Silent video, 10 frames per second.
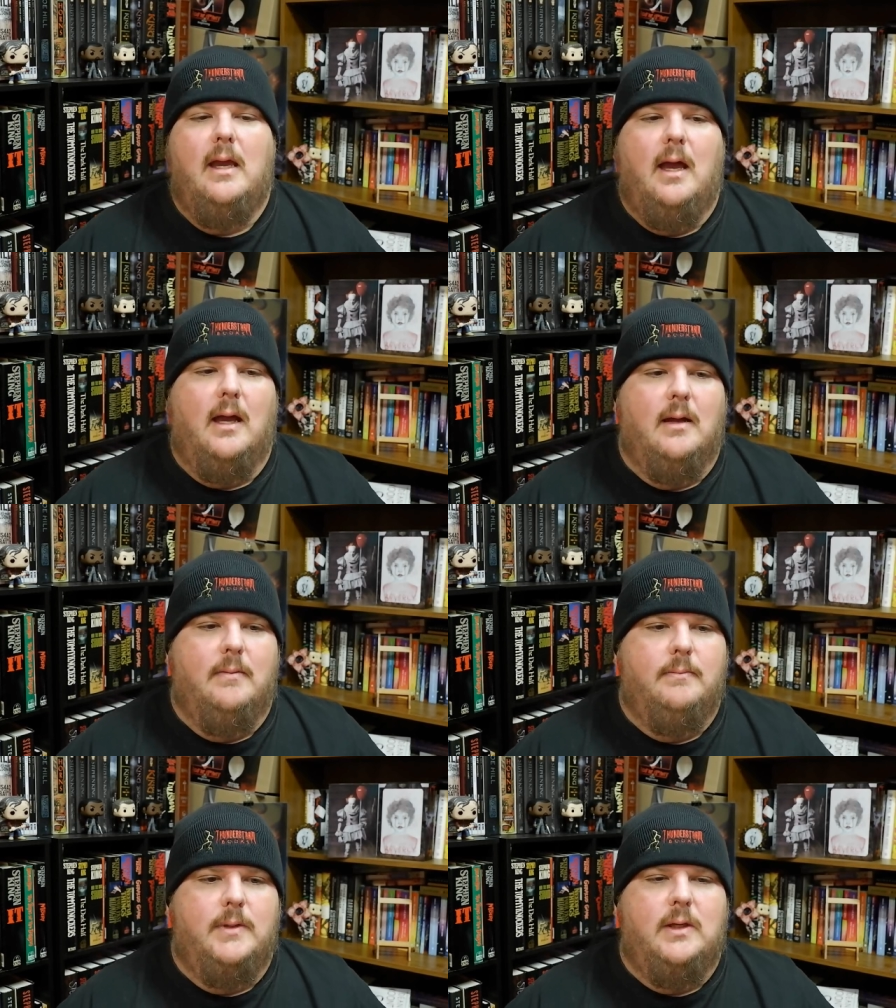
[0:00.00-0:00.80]

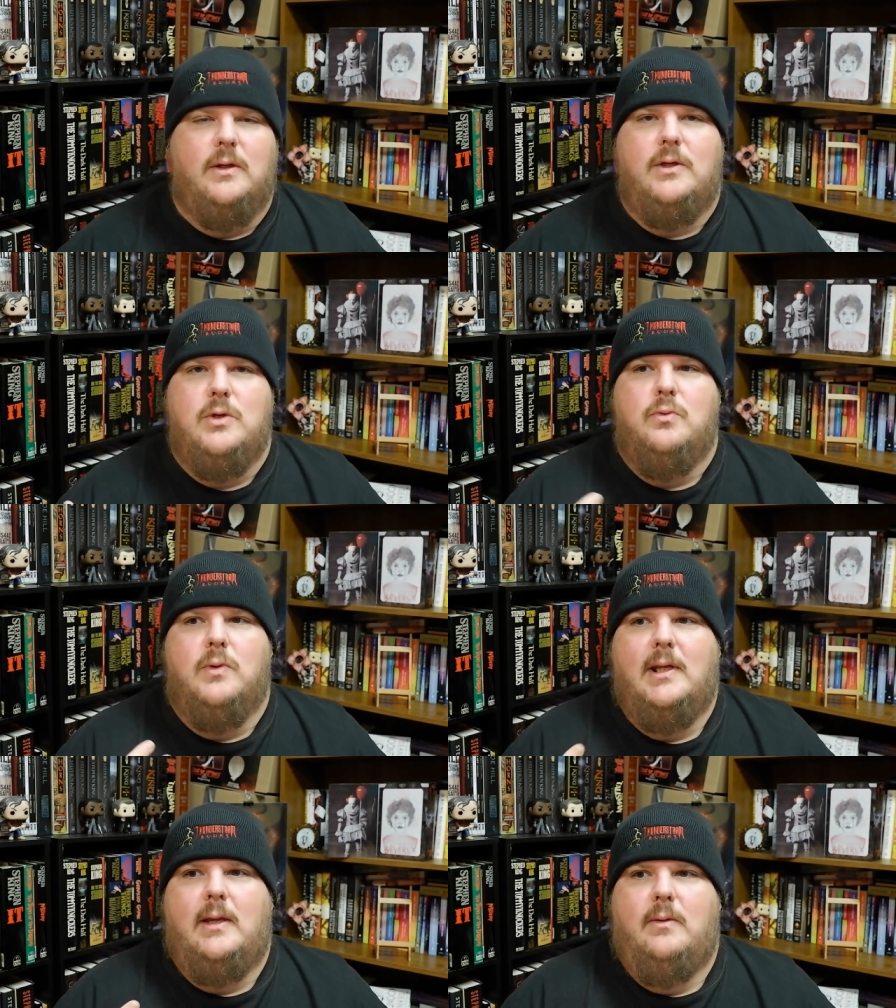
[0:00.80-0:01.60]
Um, you you
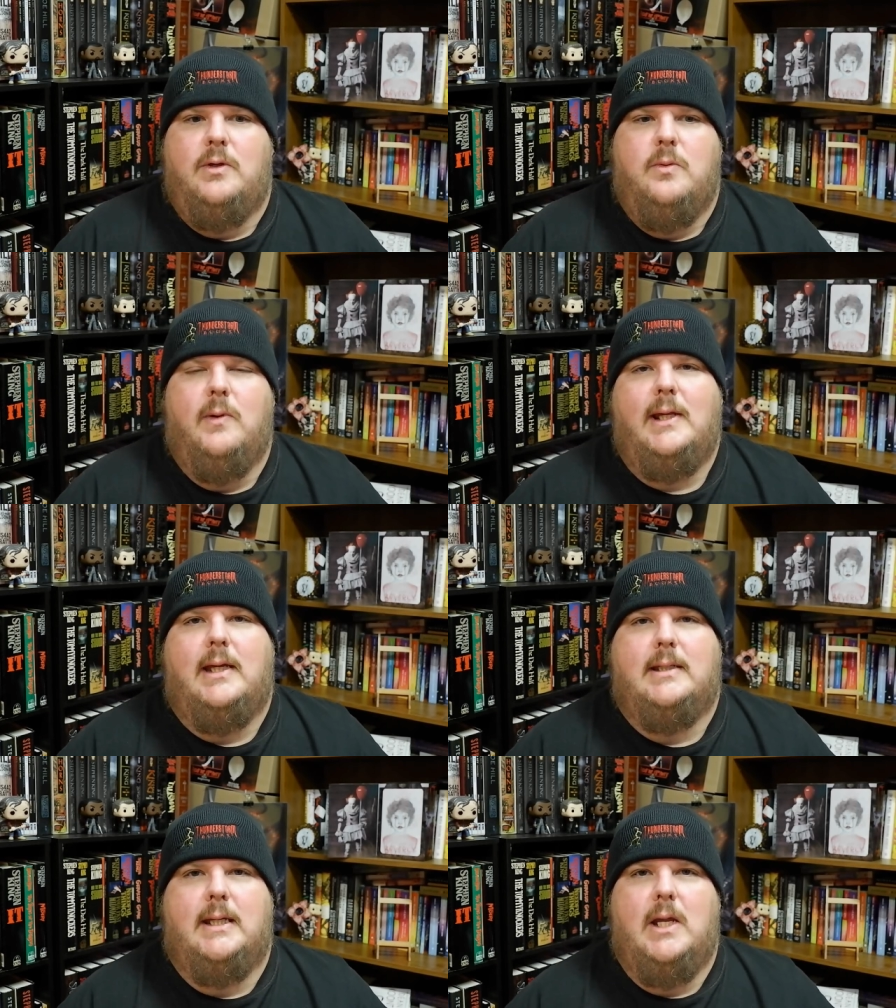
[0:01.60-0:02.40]
really you really
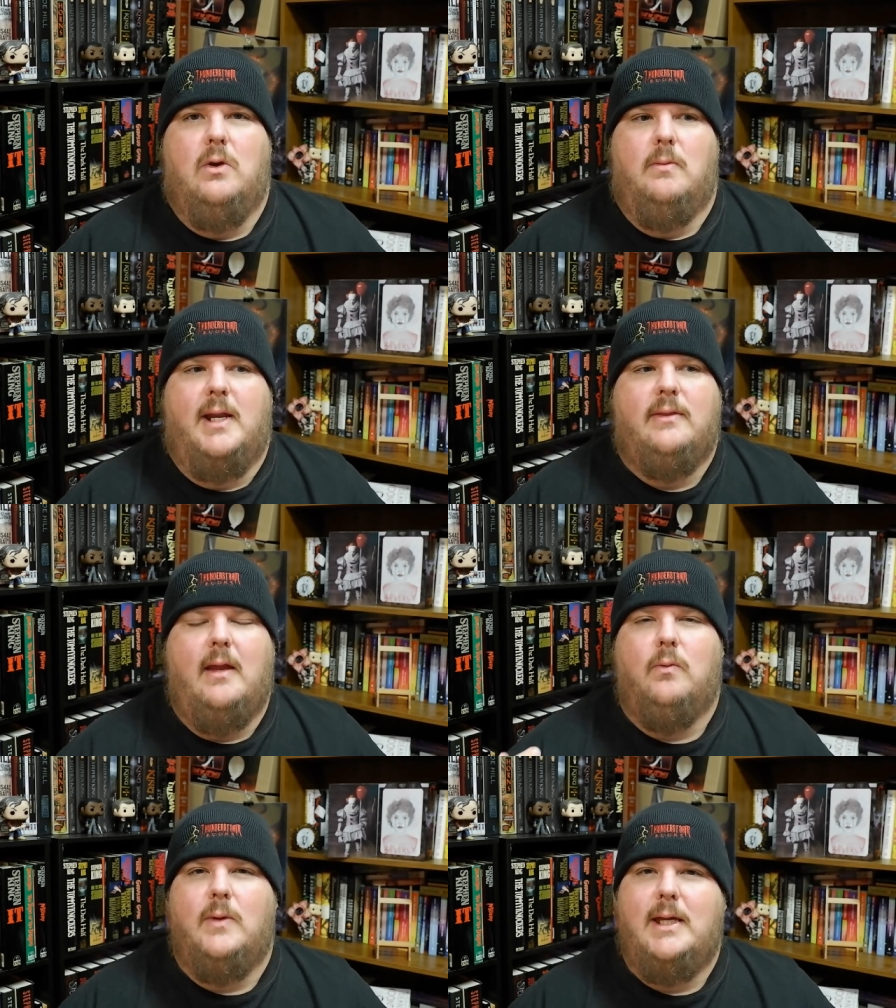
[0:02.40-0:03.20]
get to know them, and I
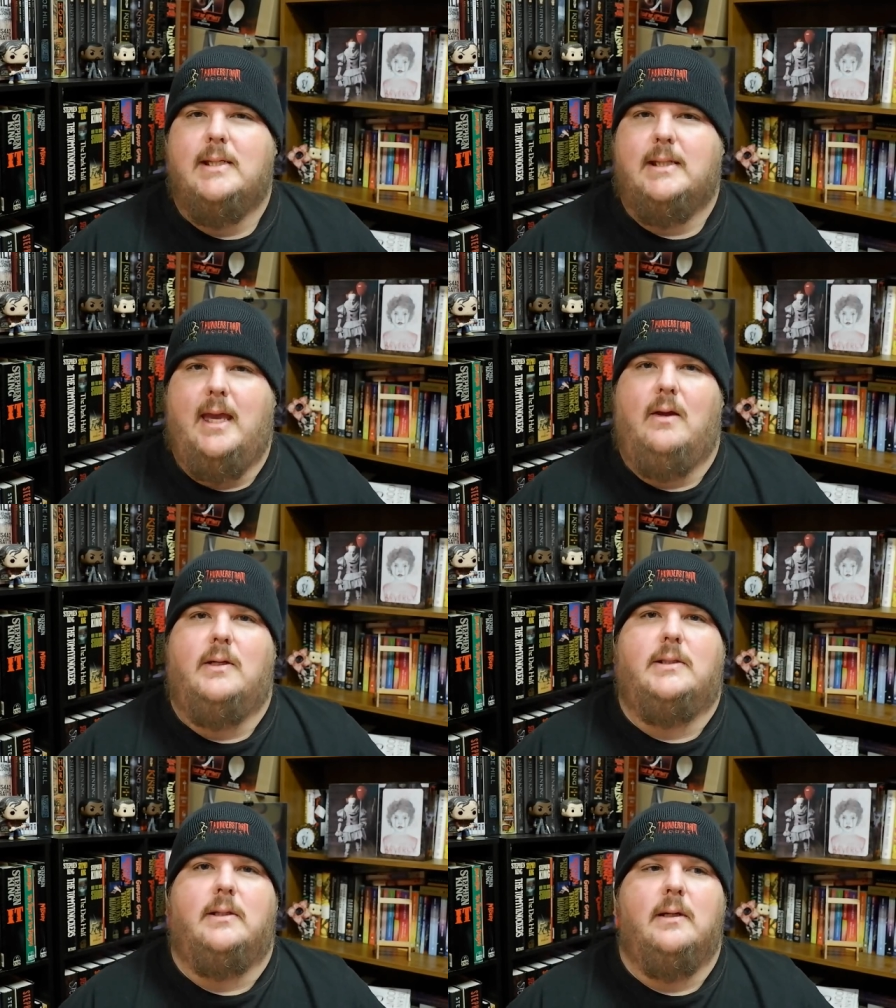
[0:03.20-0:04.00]
think Rhea's
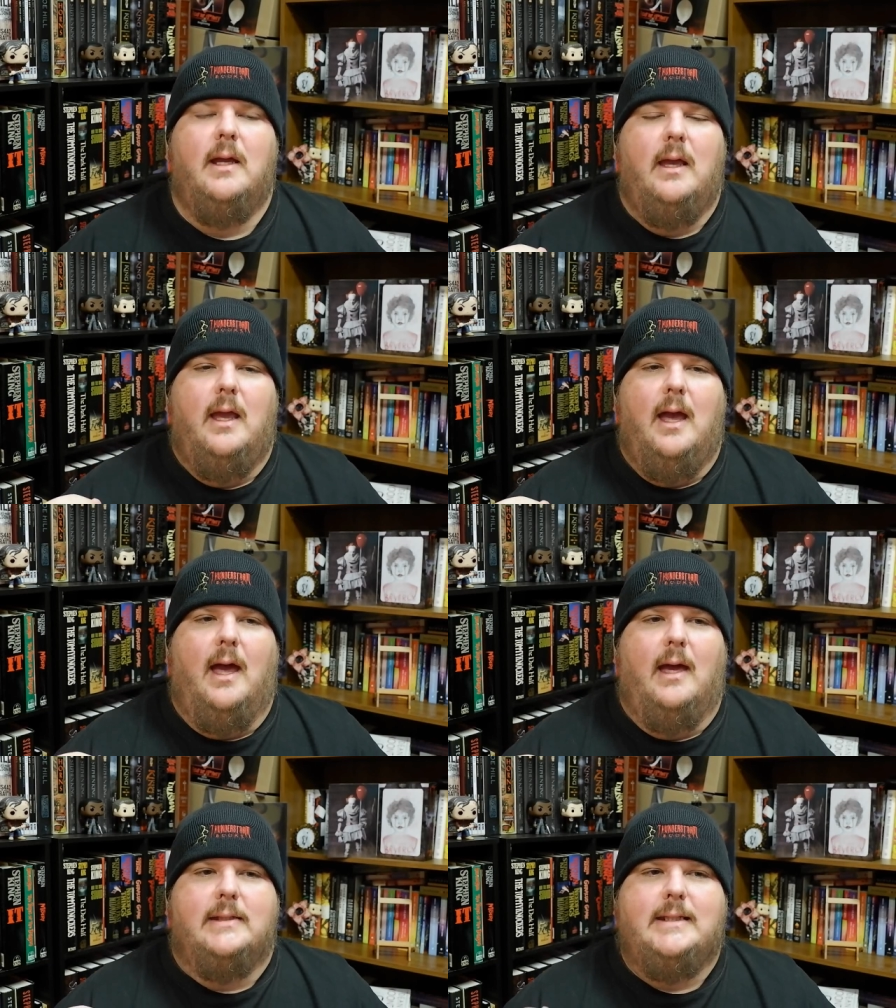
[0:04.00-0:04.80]
character
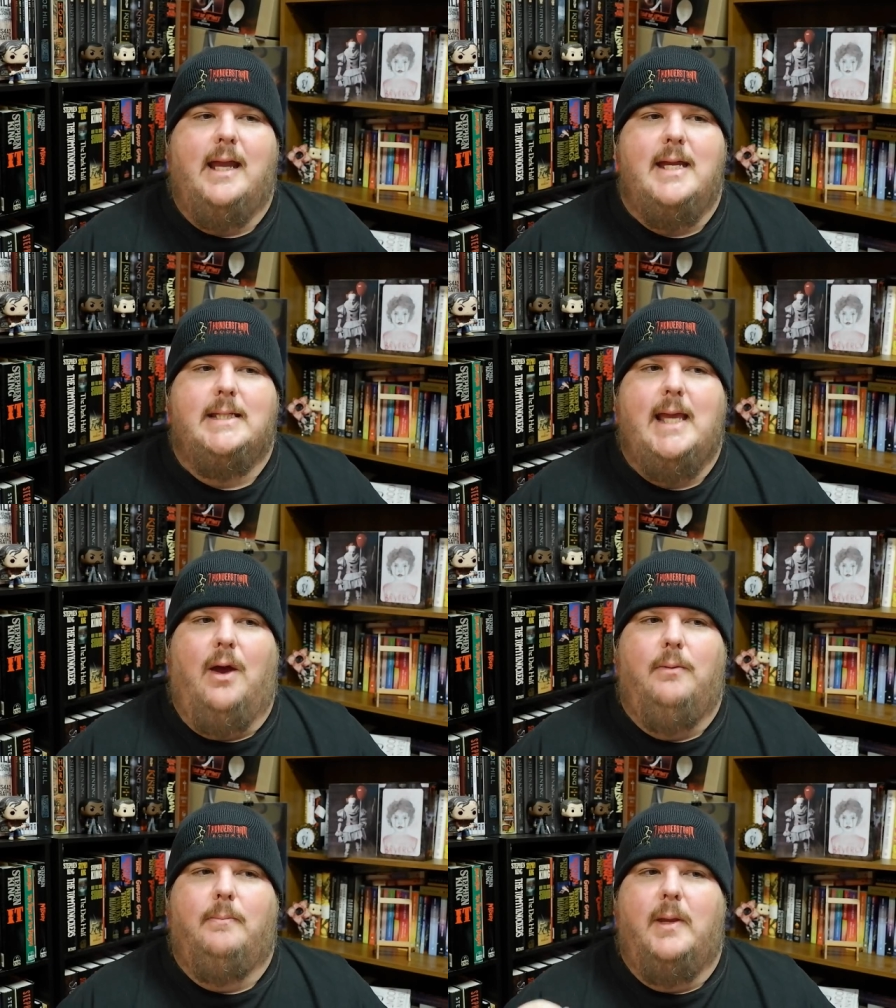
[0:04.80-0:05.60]
uh, stands
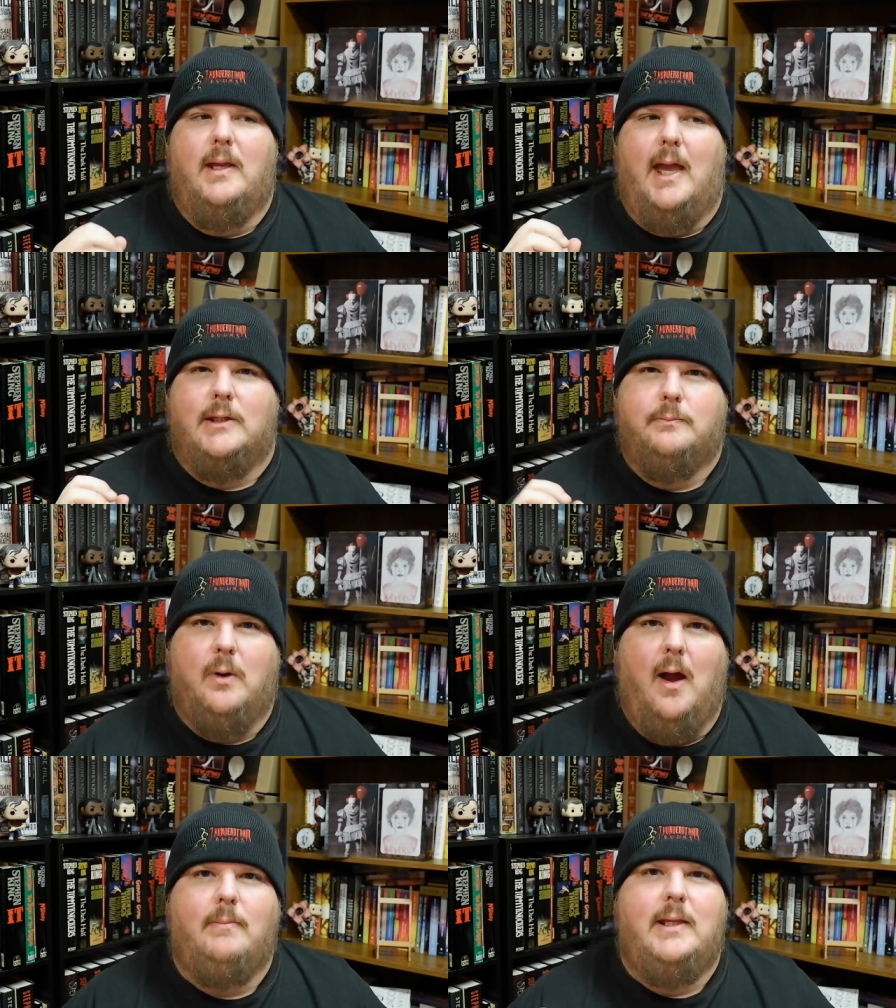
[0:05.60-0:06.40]
out as
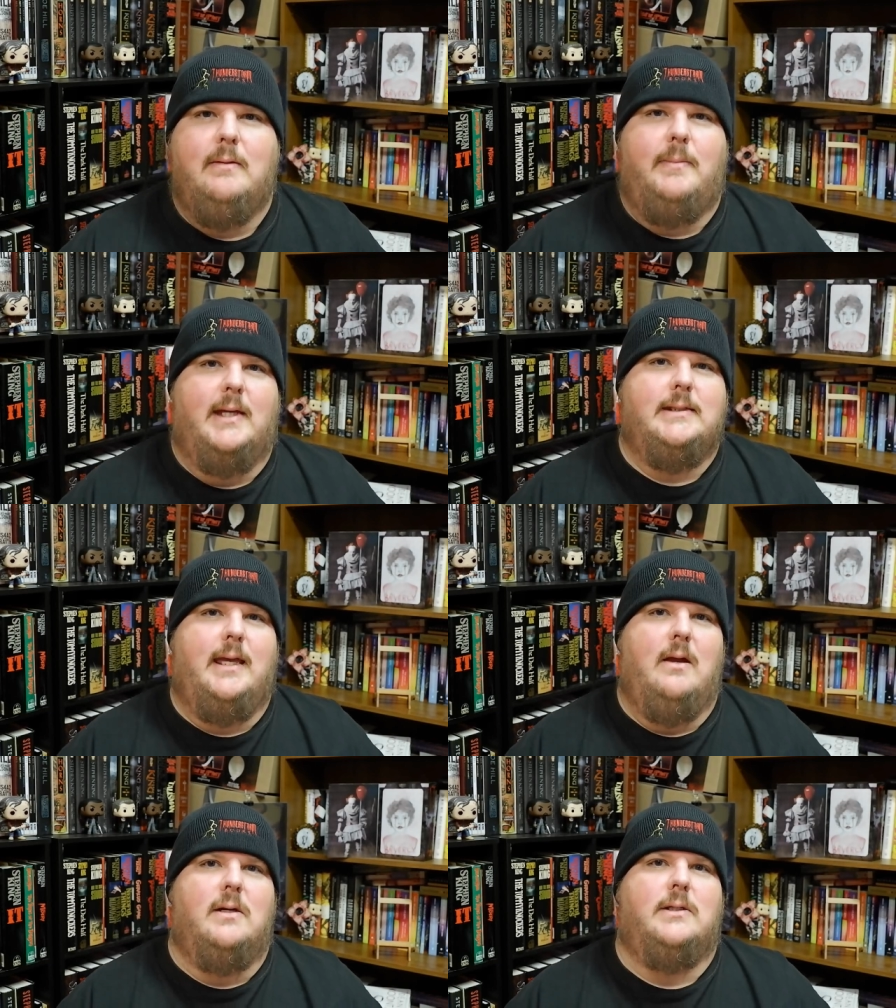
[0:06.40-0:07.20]
probably the best
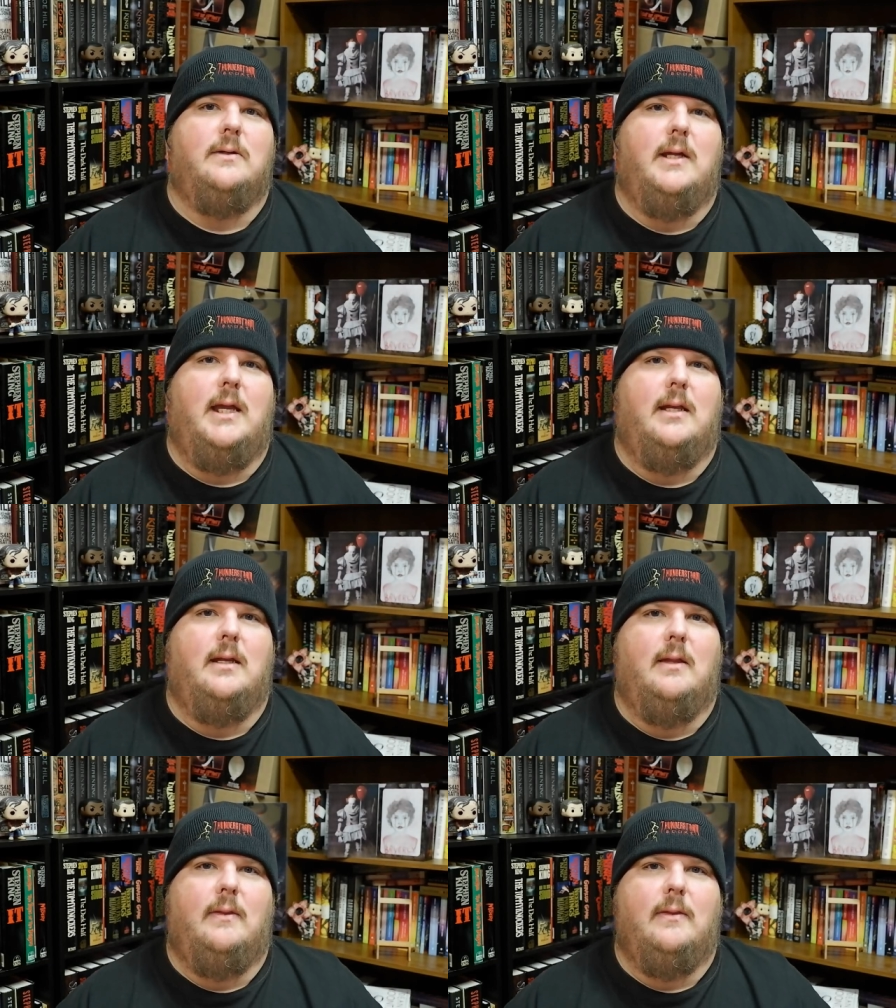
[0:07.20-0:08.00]
character
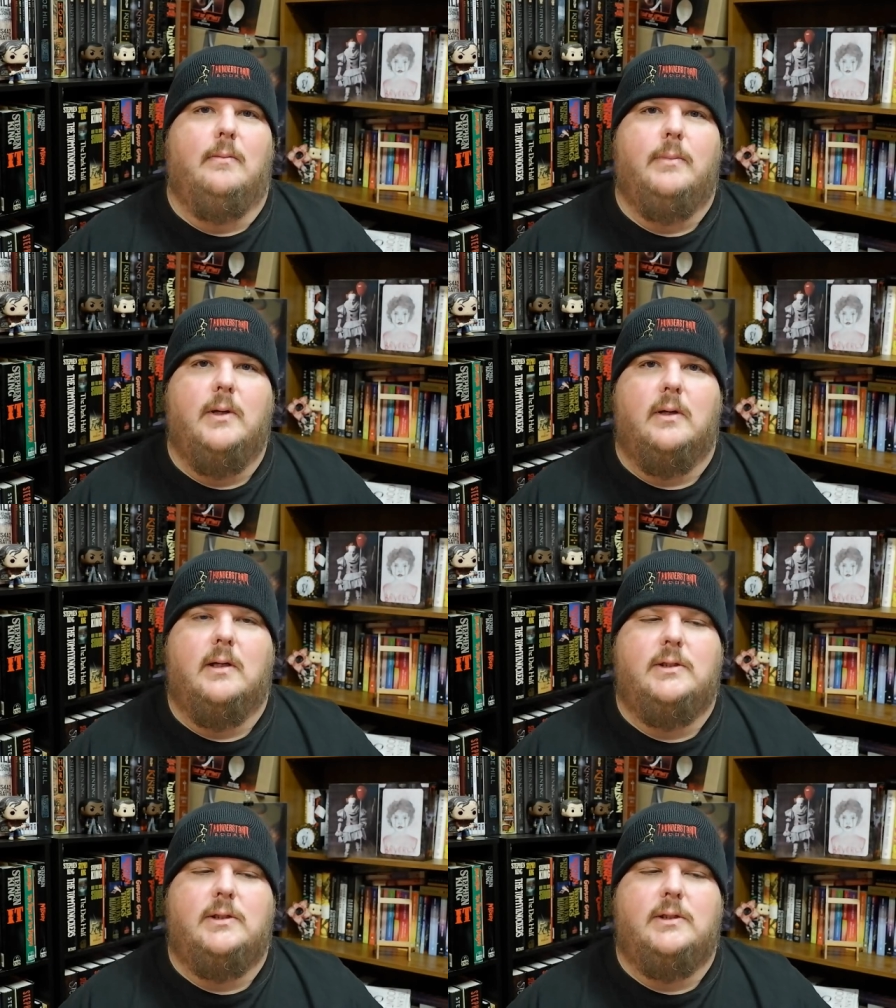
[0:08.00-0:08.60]
in the book.